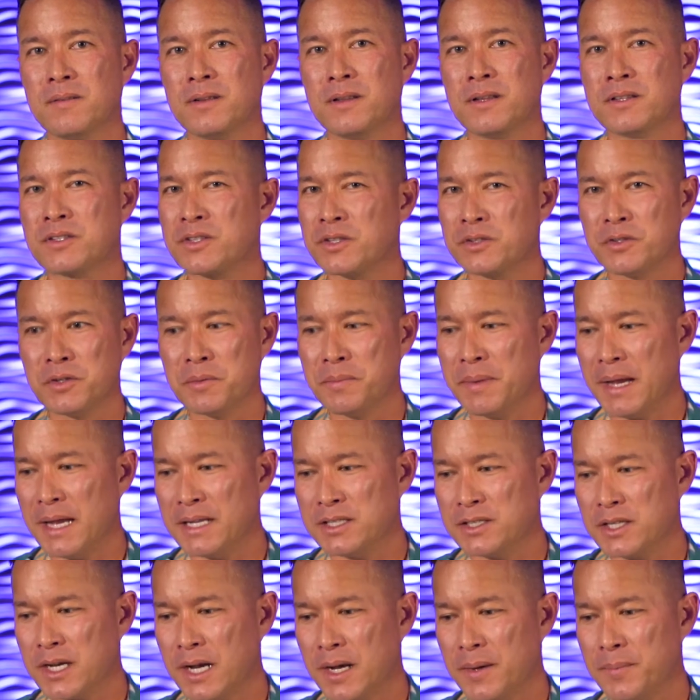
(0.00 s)
It's going to do a bad
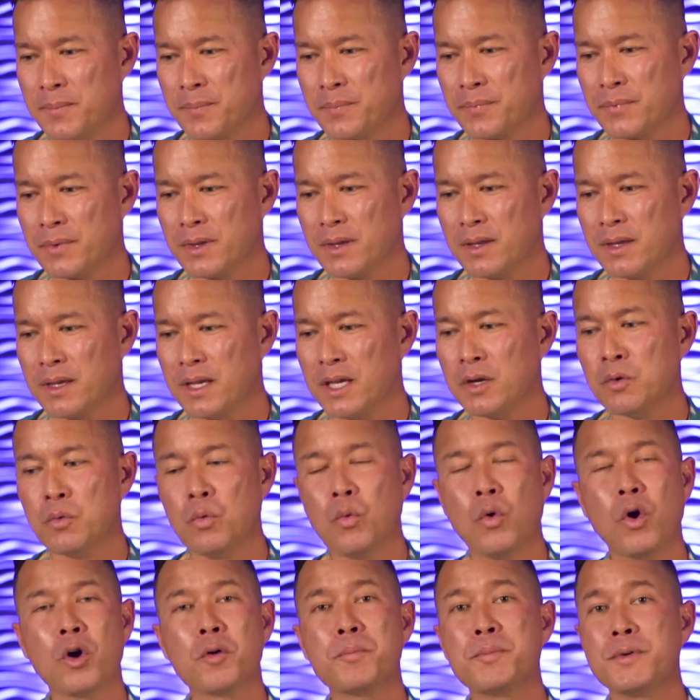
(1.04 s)
job. It'll
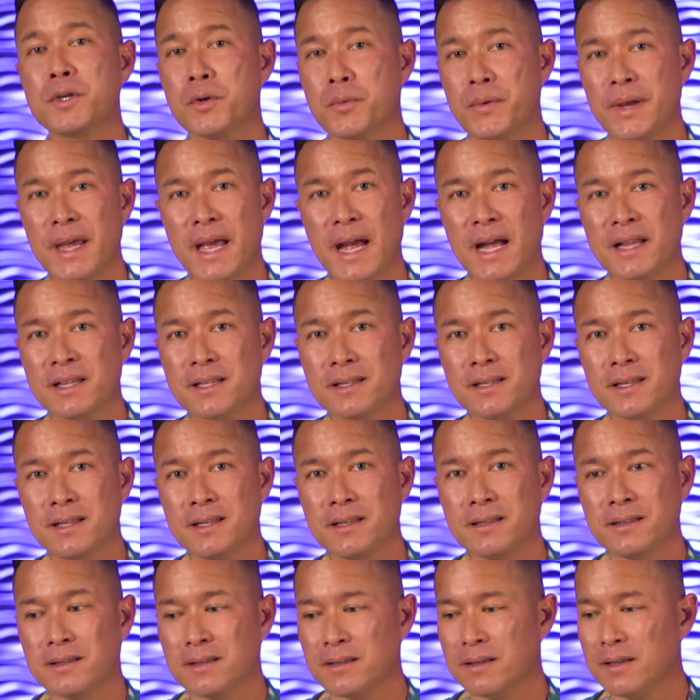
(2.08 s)
warp your reality.
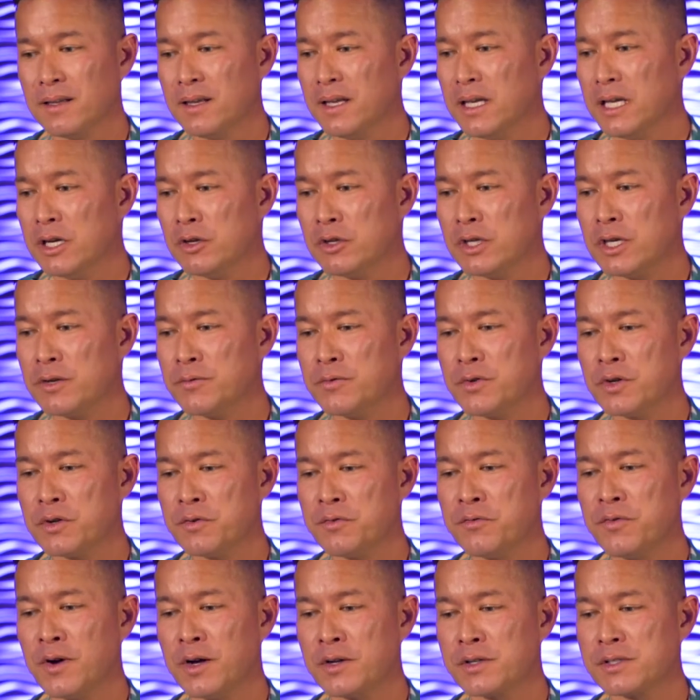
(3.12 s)
It'll give you a
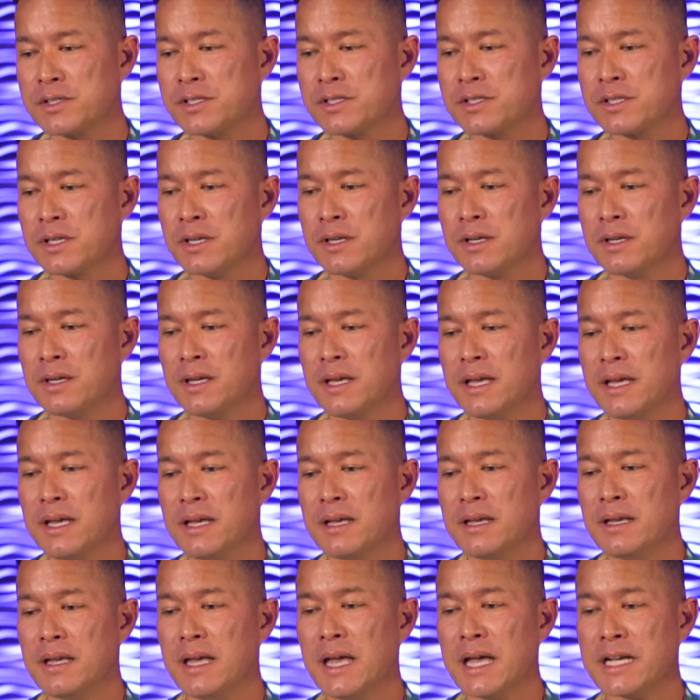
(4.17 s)
false
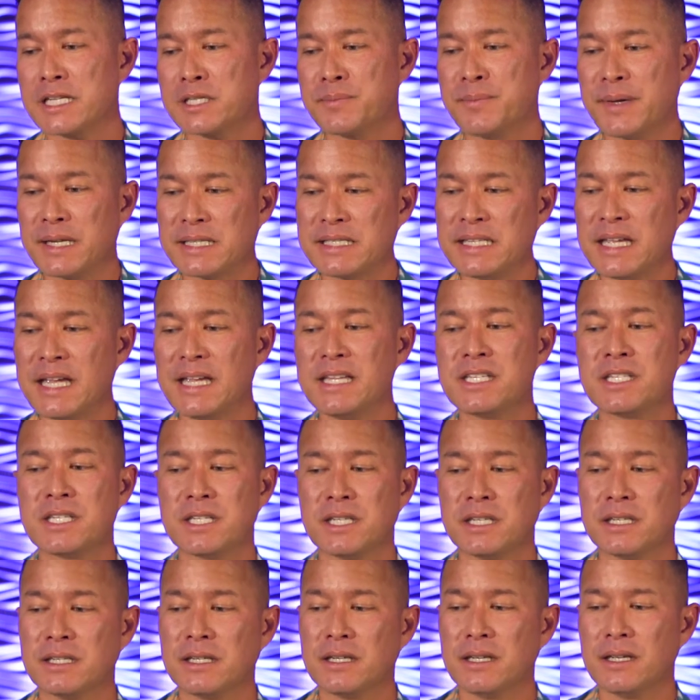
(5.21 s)

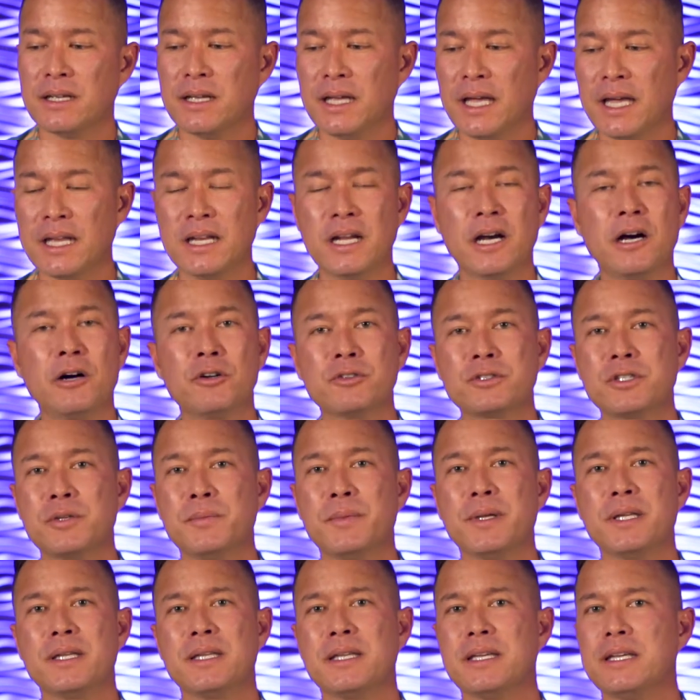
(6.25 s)
expectation, and
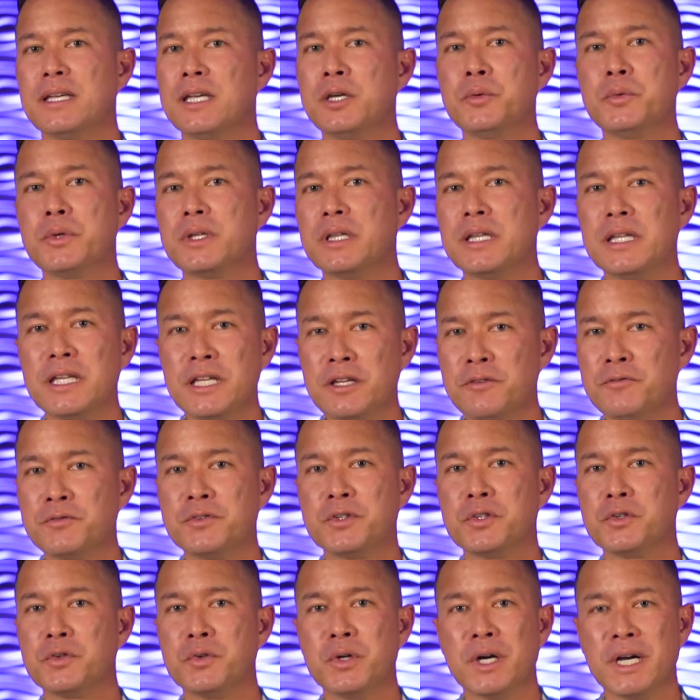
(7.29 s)
ultimately, it will leave
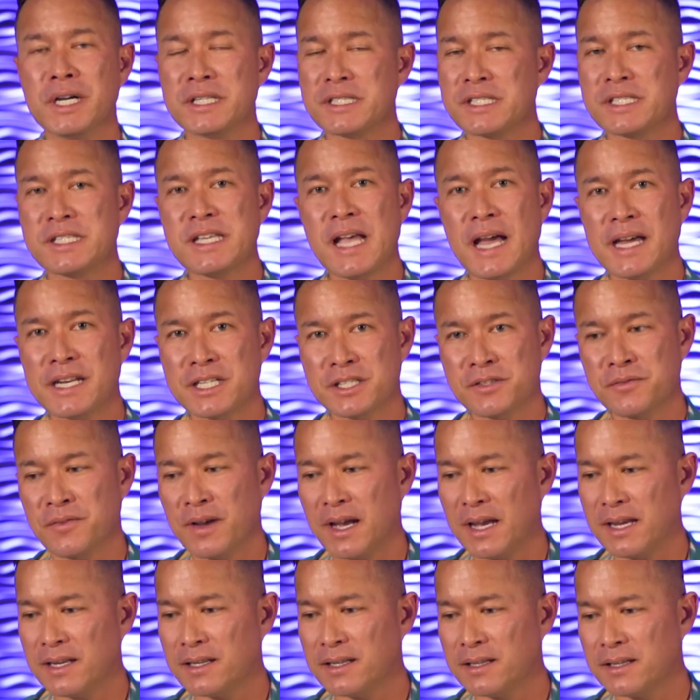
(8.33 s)
you
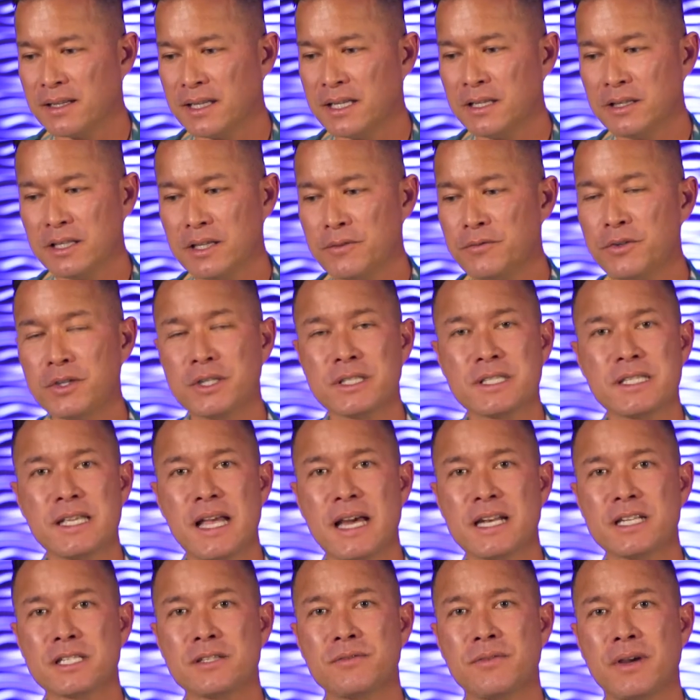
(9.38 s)
unsatisfied. It'll leave you
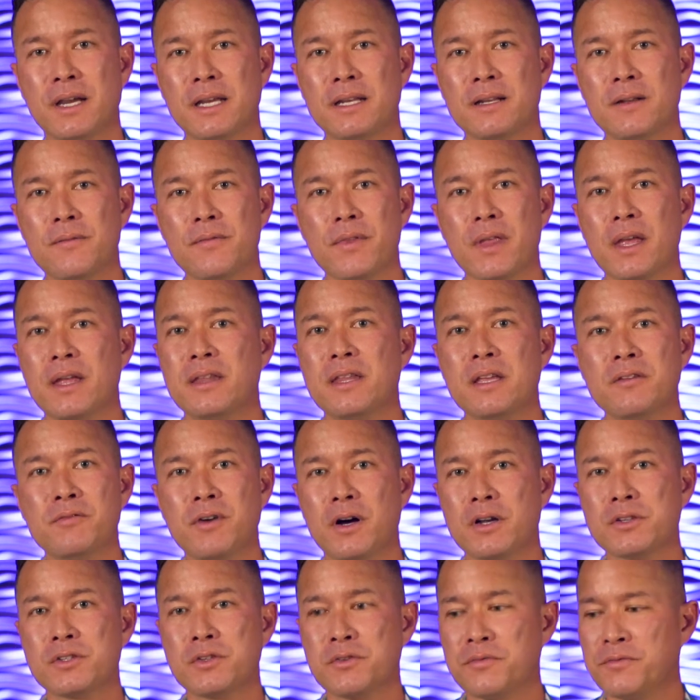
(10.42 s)
unsatisfied. They've
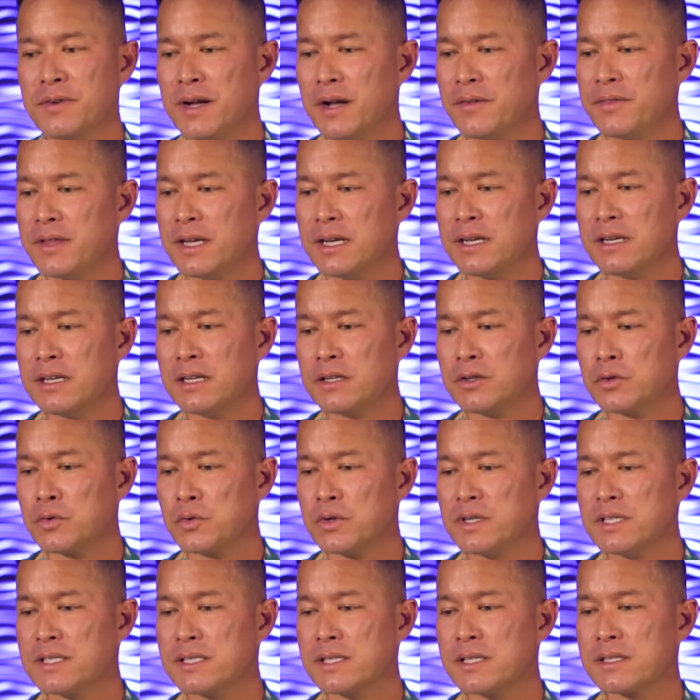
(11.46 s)
also found that it
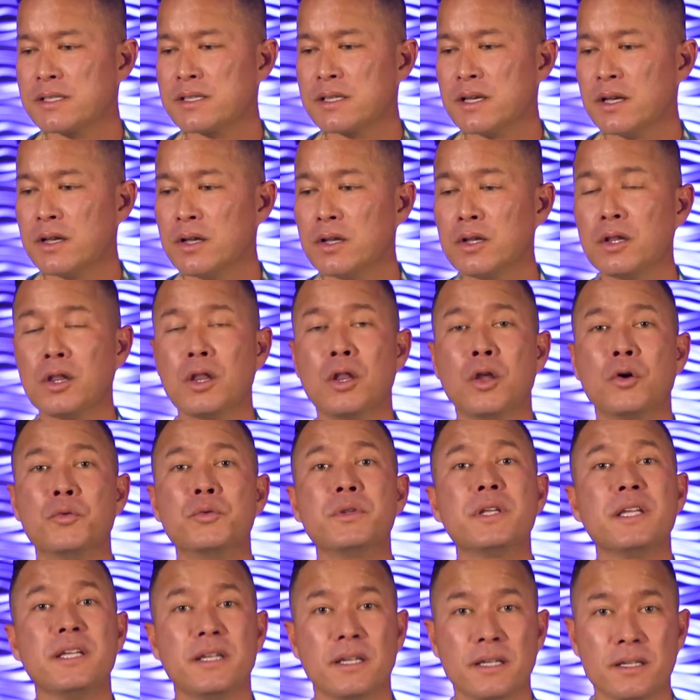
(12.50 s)
increases
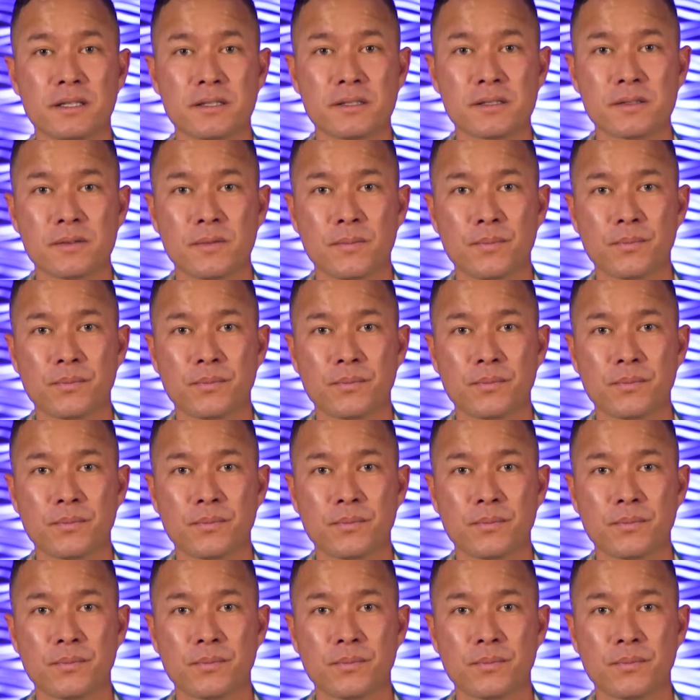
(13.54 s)
loneliness.